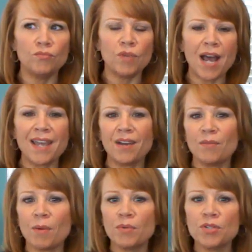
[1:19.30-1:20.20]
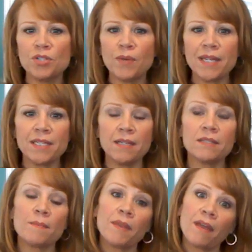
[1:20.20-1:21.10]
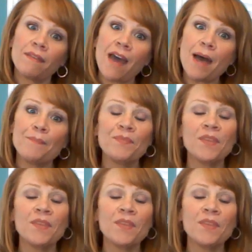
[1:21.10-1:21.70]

I can't remember, 218, something like that.